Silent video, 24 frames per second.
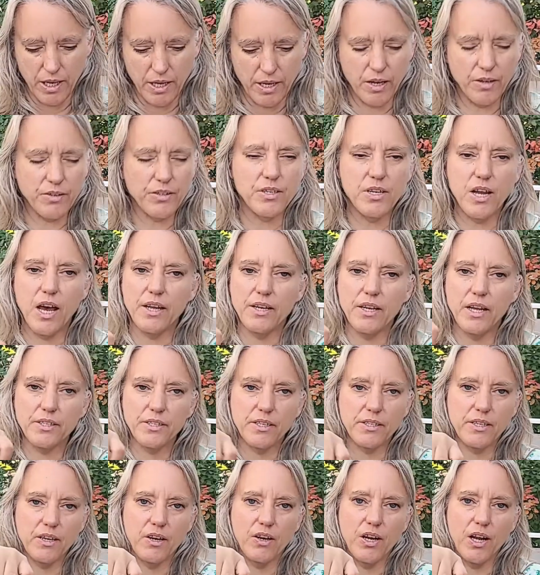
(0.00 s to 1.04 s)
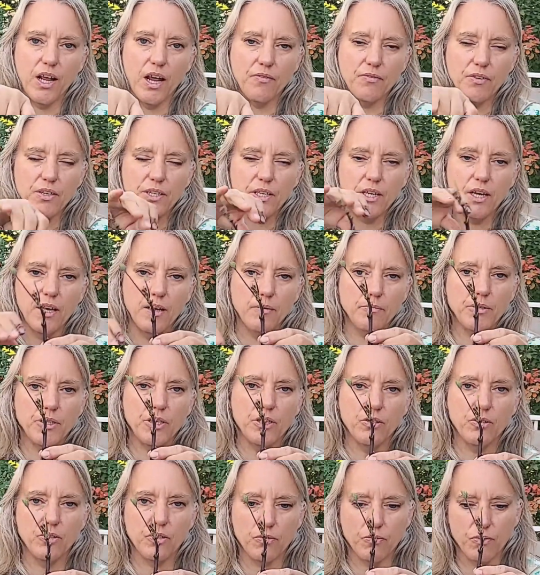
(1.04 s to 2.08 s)
Now, it's not necessary every time to
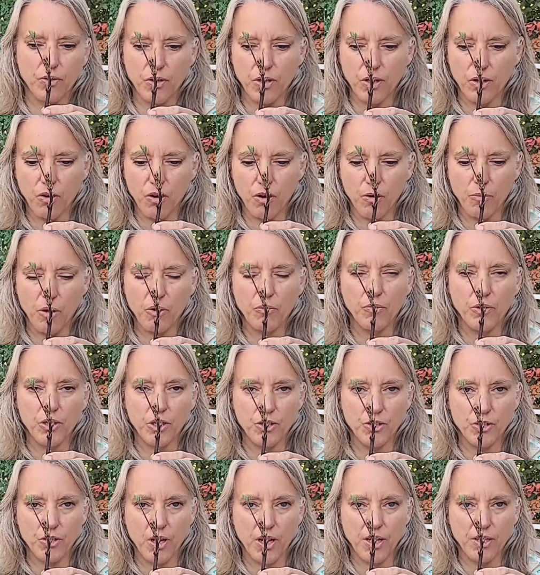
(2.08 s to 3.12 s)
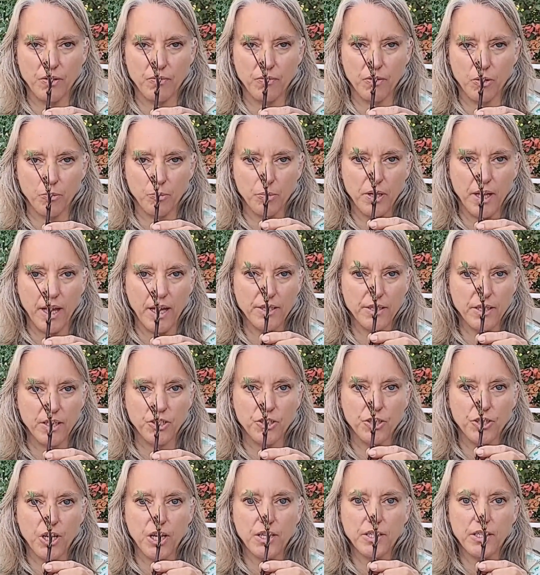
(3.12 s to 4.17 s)
use rooting hormone when you're trying to root plants.
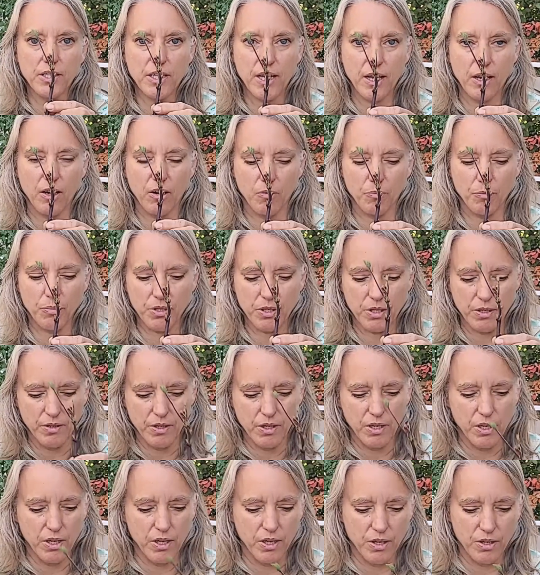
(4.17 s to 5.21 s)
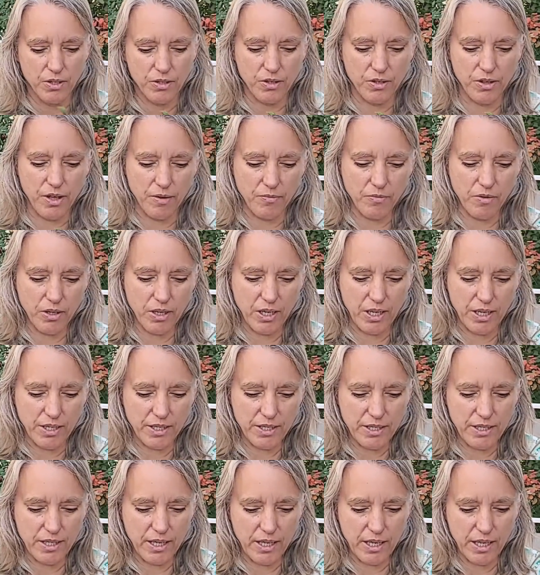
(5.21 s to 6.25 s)
It just helps. So then we're going to
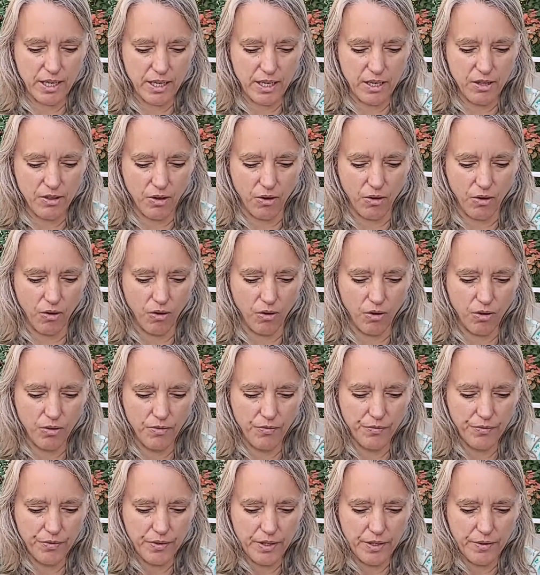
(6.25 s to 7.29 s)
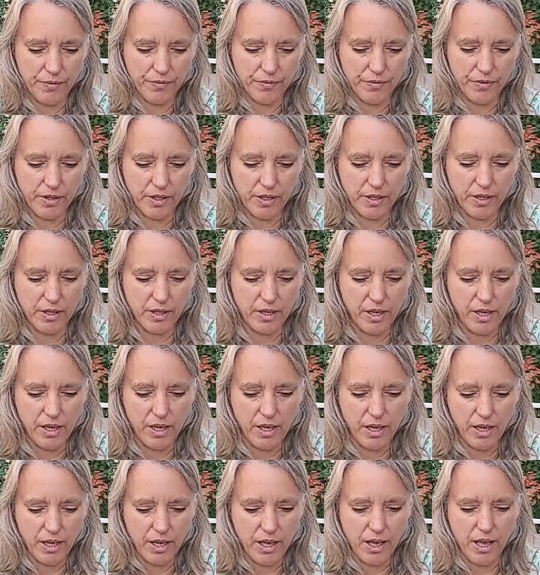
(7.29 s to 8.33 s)
stick it in the hole
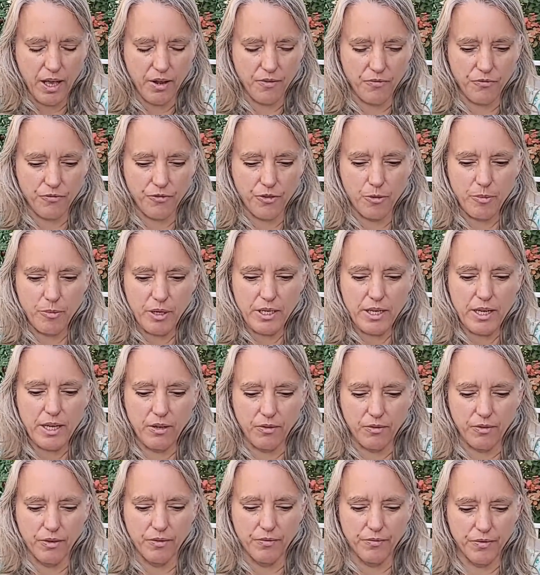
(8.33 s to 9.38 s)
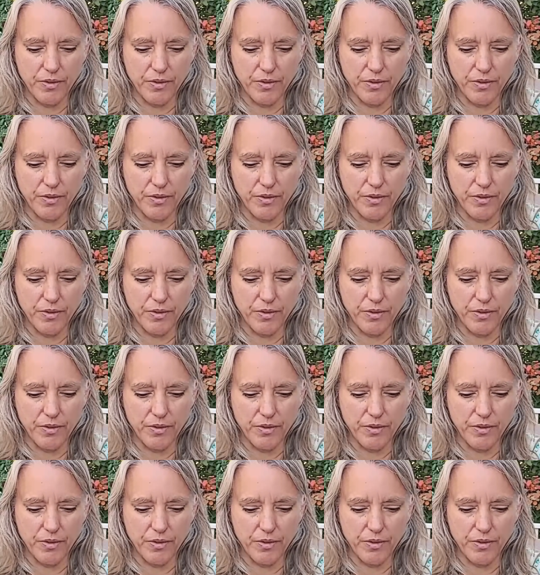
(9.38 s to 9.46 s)
and firm it down.